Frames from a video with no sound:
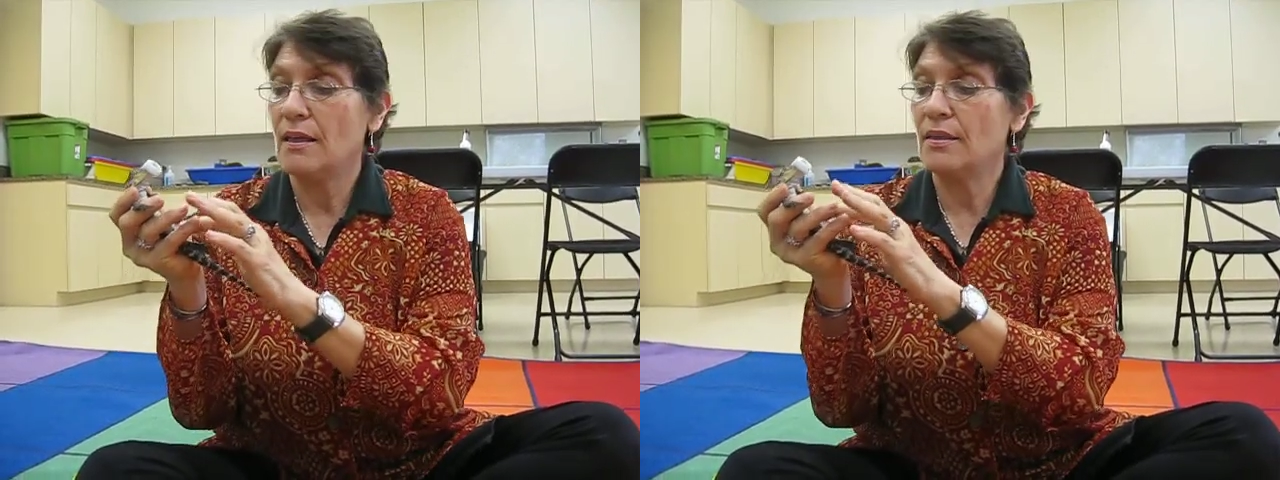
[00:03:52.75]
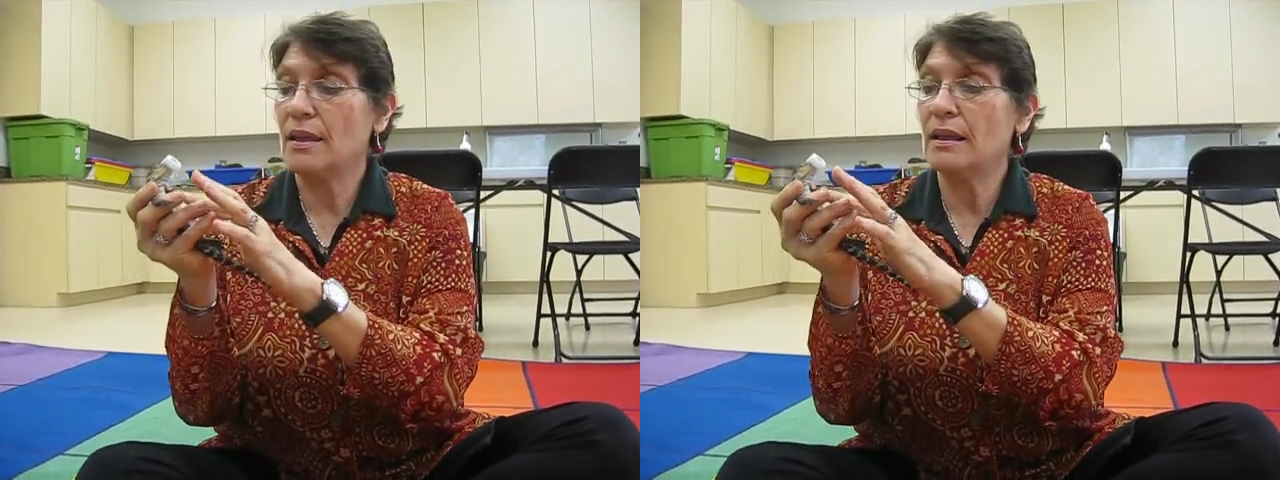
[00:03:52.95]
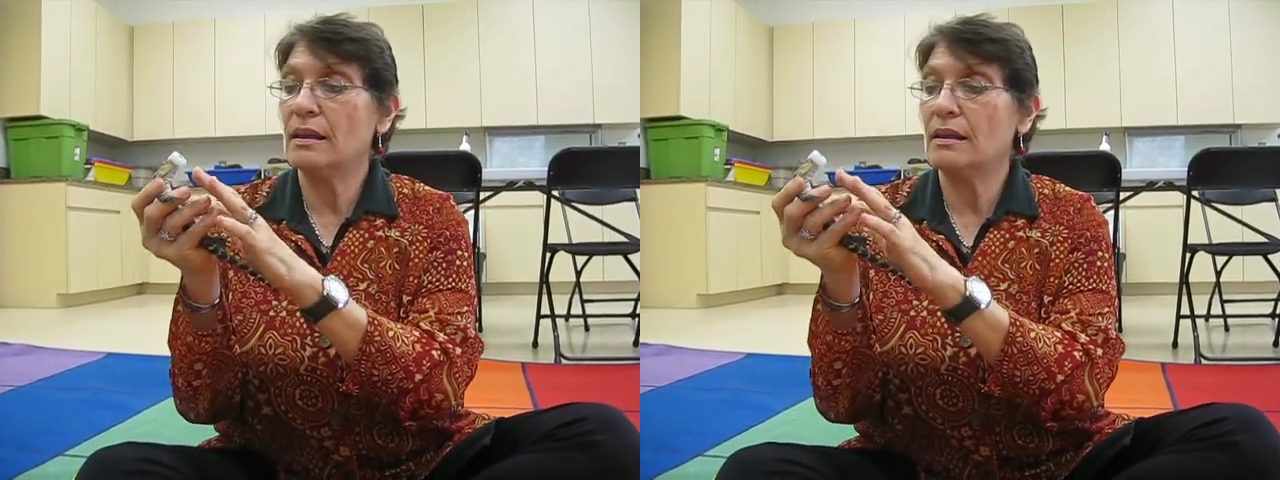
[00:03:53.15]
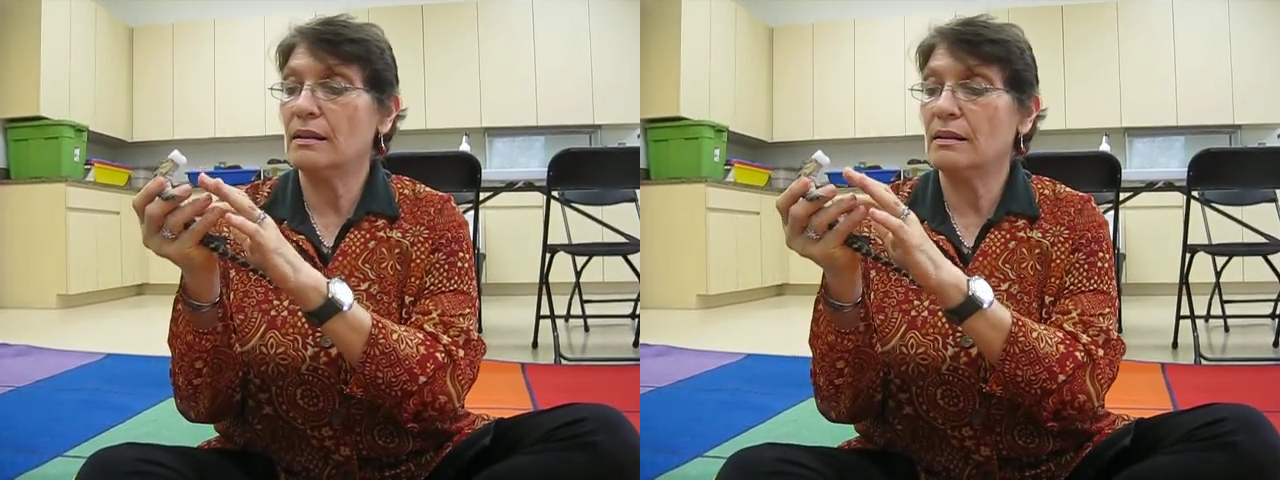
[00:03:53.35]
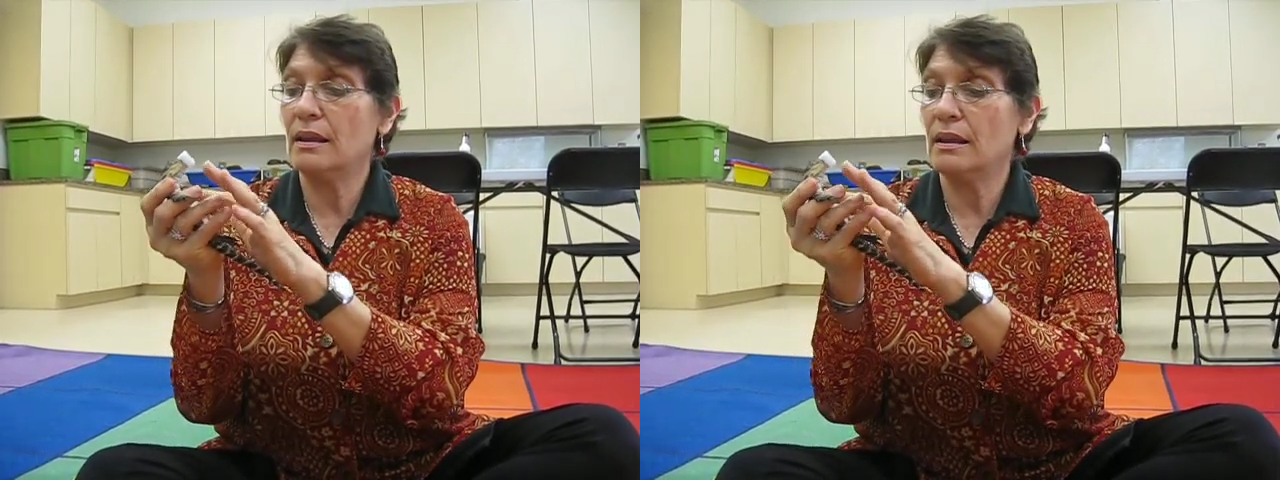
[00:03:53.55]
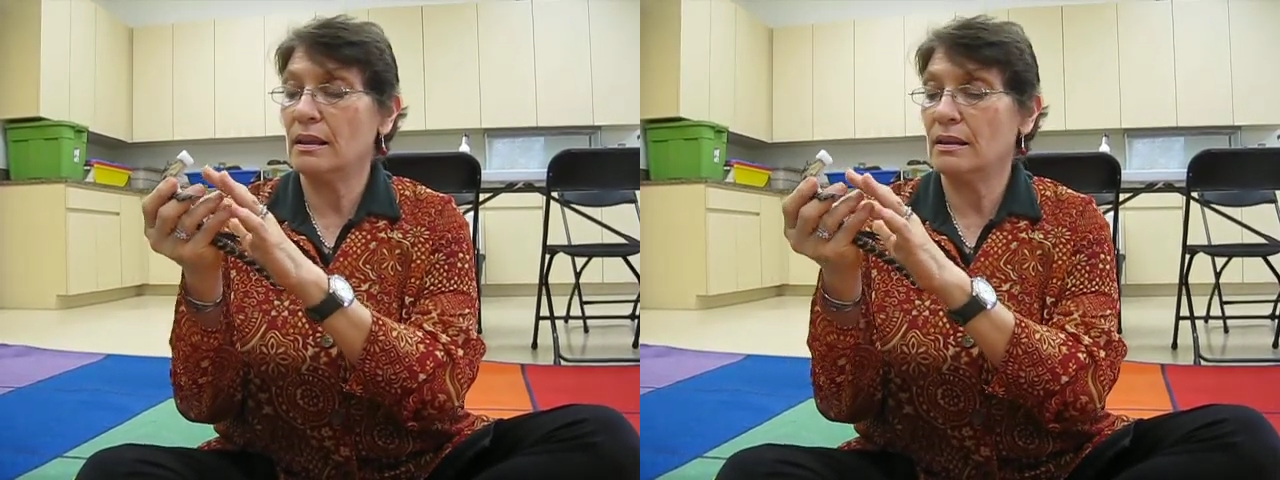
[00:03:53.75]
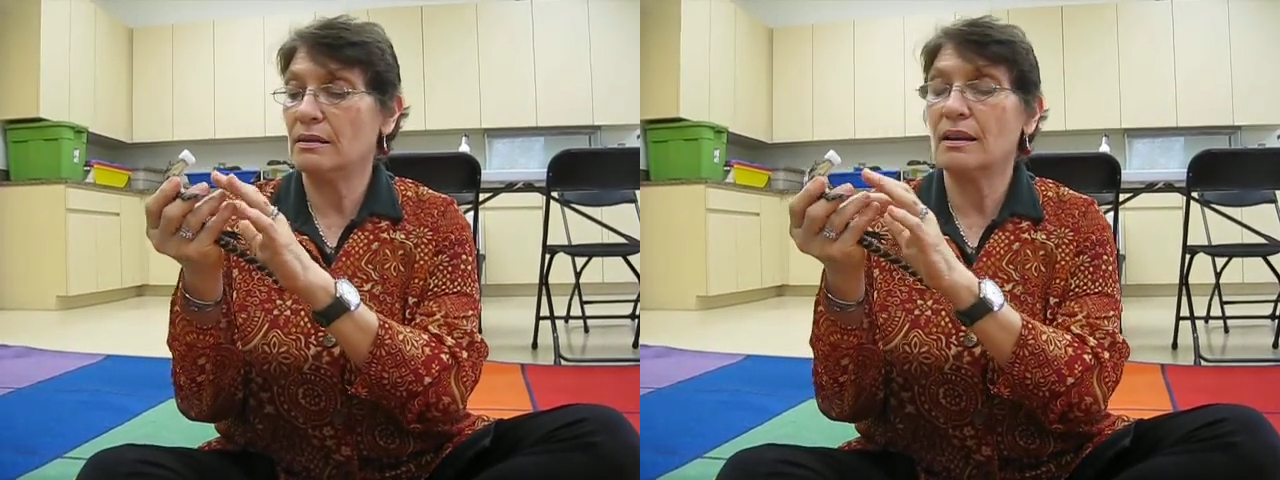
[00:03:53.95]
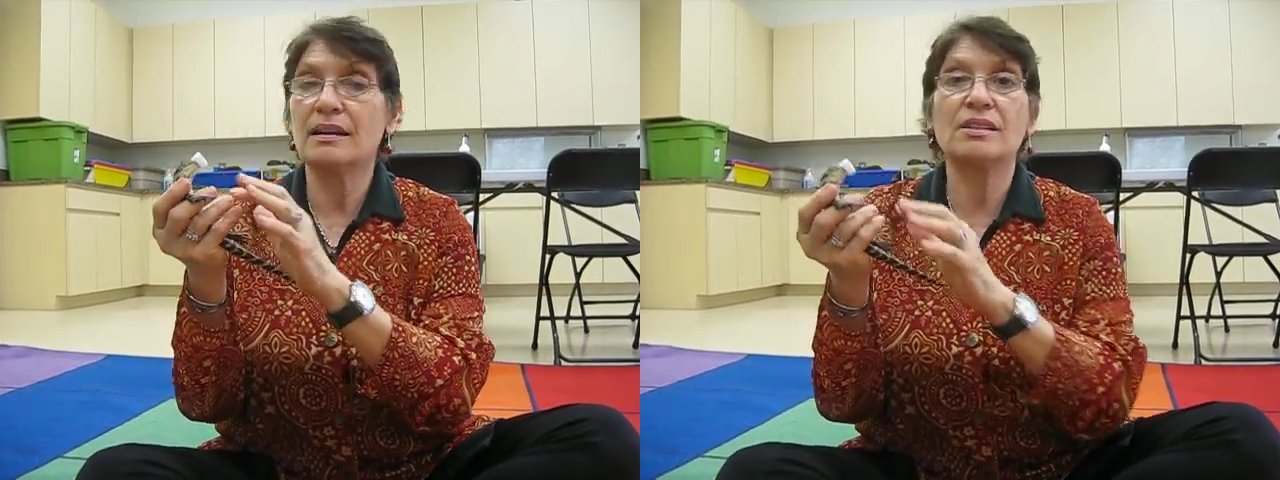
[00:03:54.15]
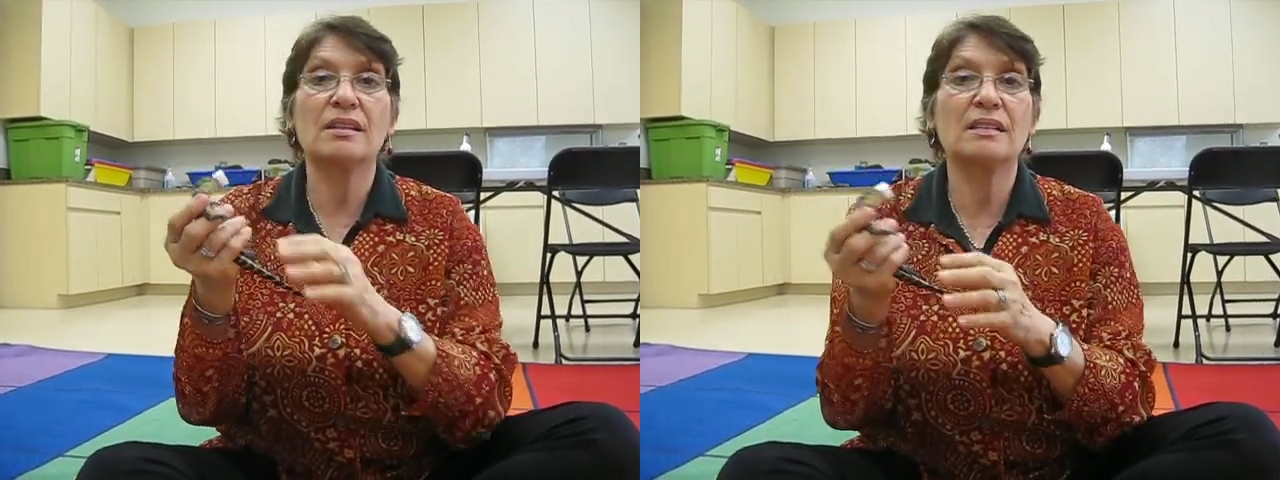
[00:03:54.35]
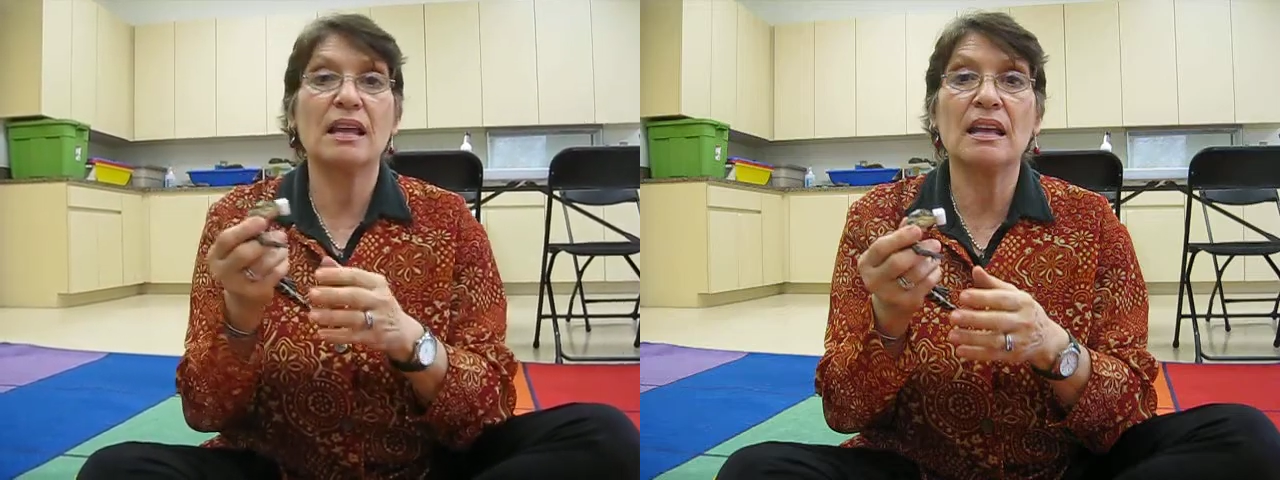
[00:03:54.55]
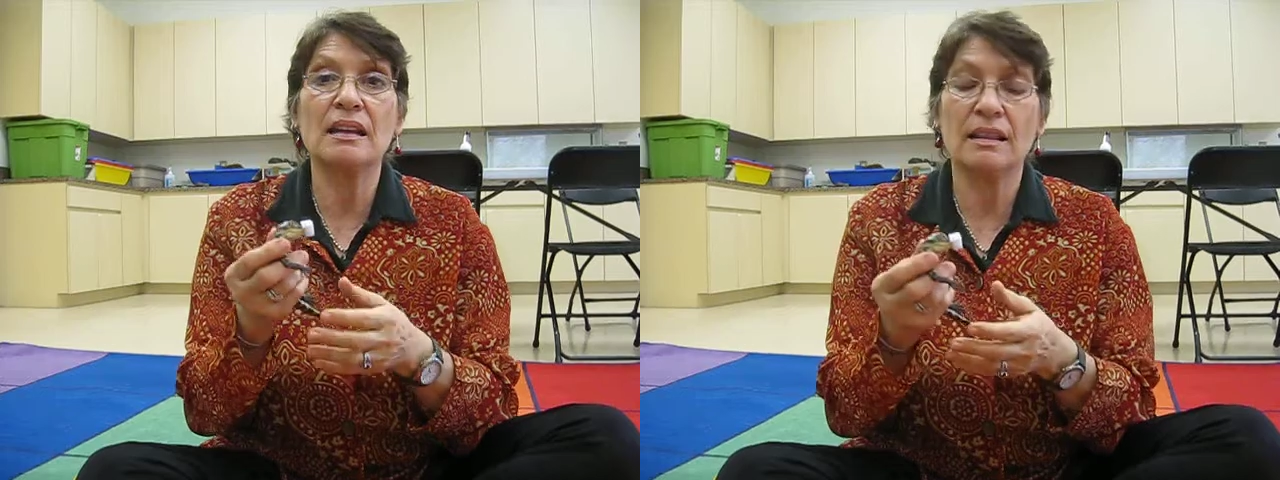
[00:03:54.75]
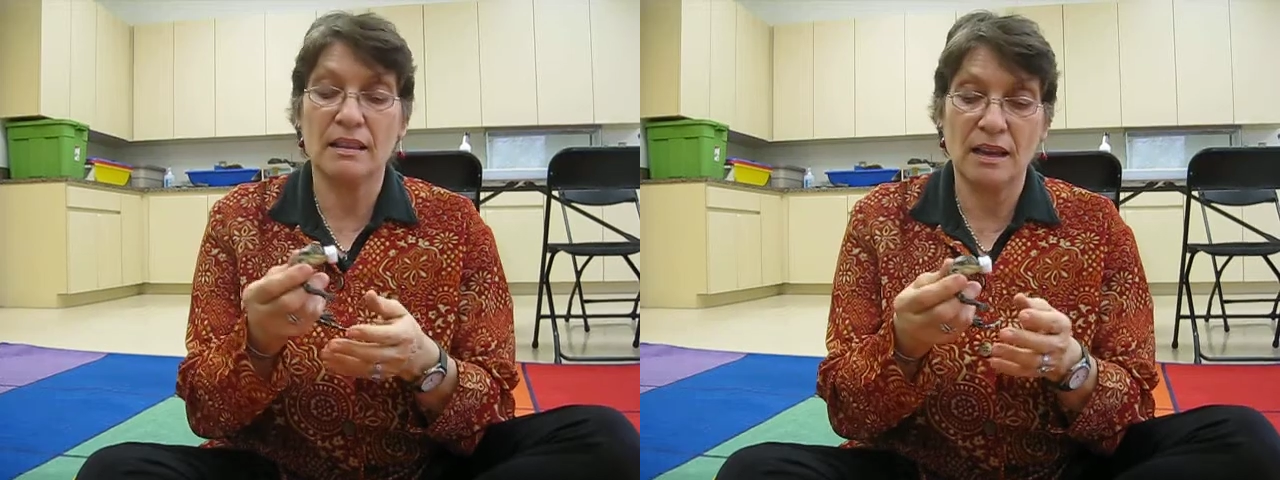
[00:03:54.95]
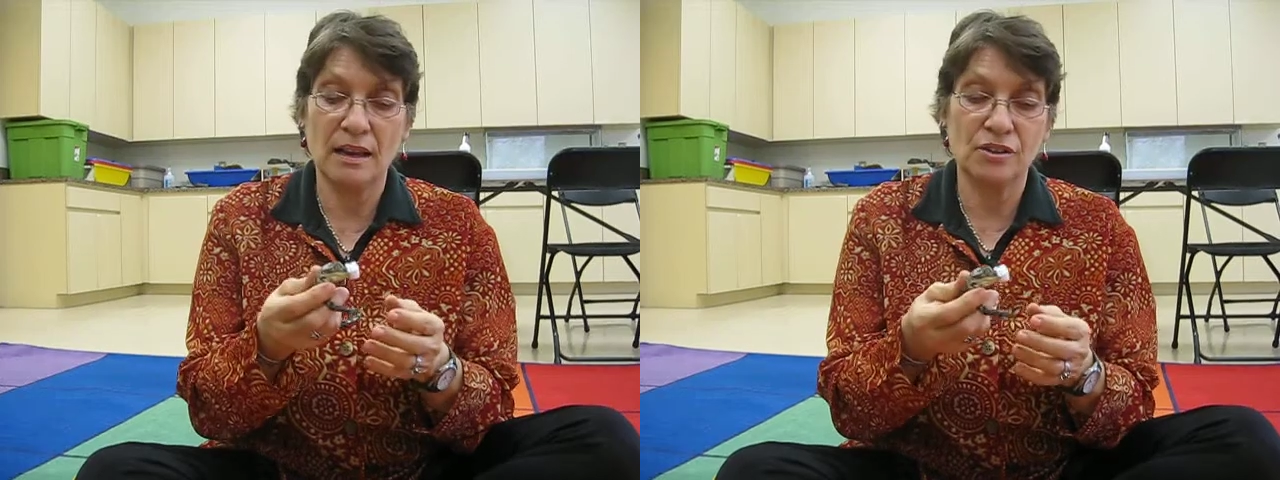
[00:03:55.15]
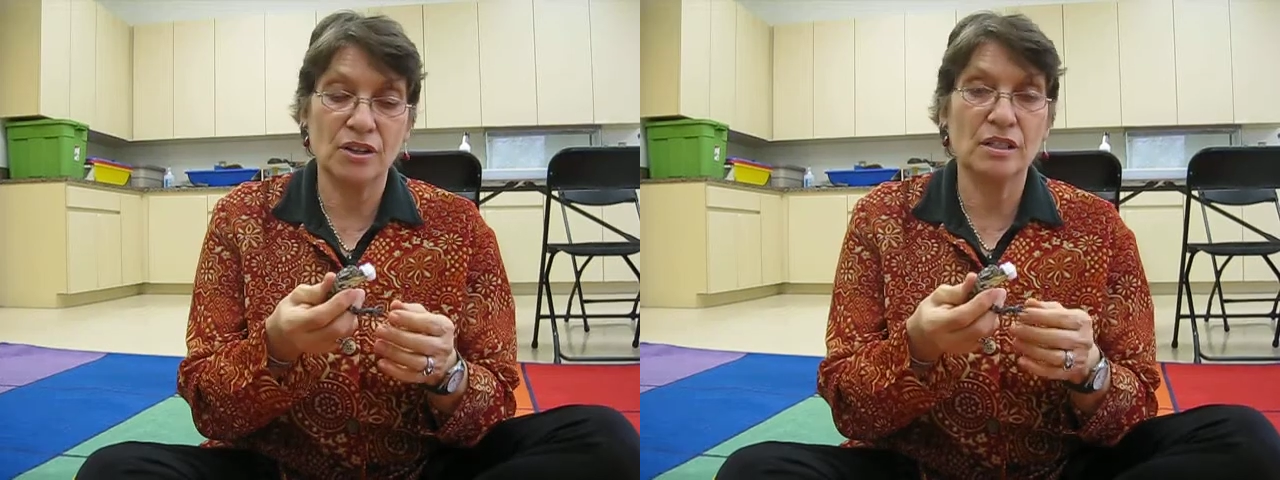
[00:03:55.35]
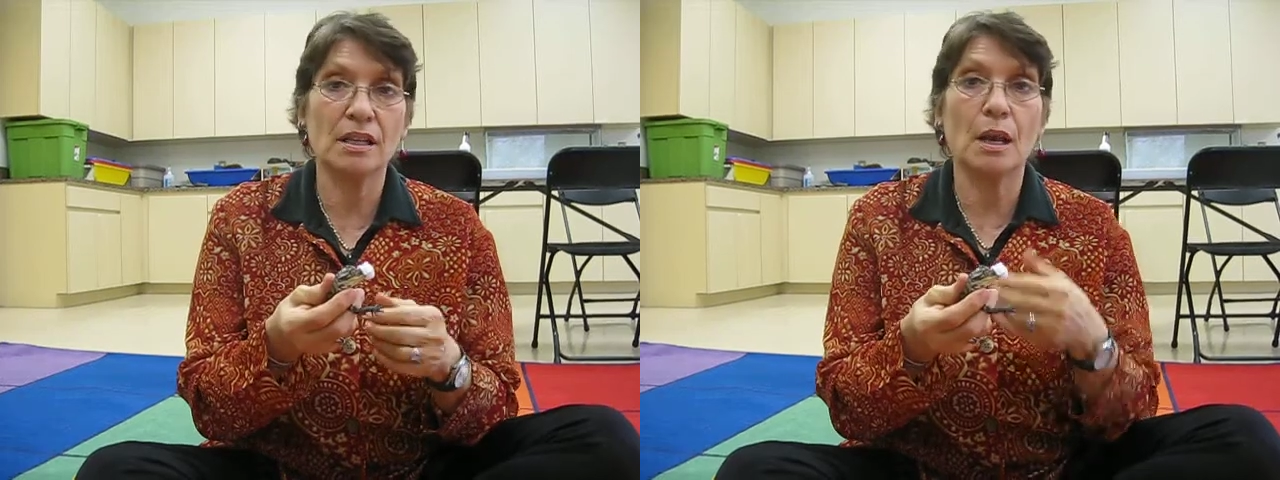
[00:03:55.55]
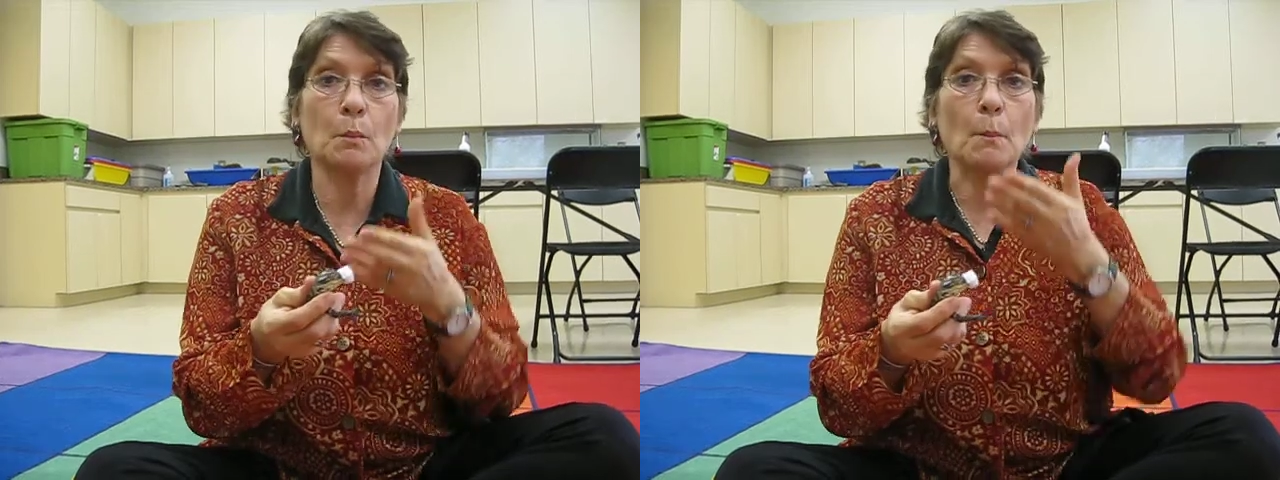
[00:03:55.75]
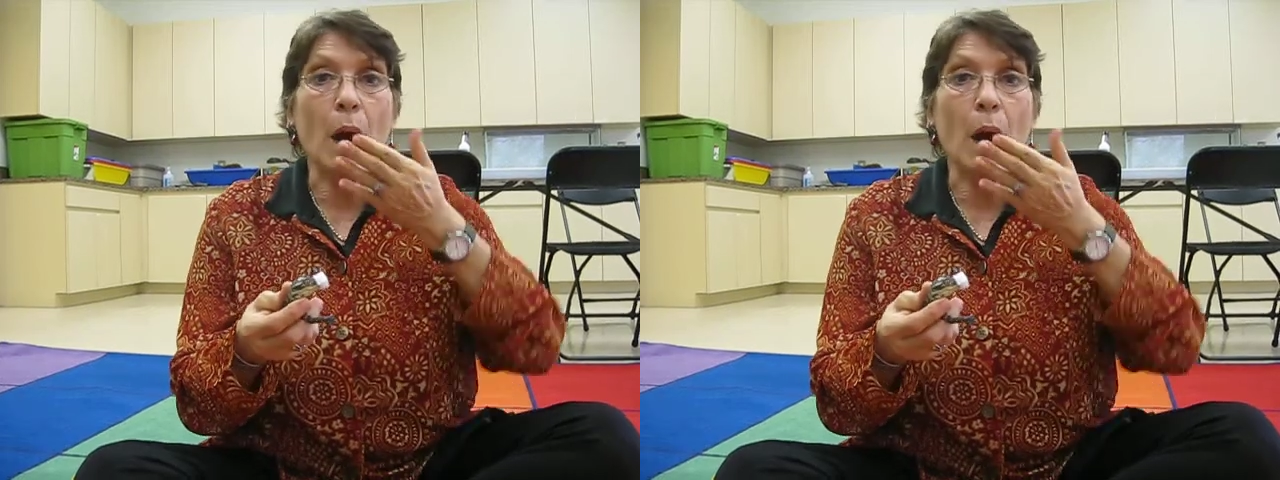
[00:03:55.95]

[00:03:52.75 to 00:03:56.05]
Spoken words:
They can digest anything and just say,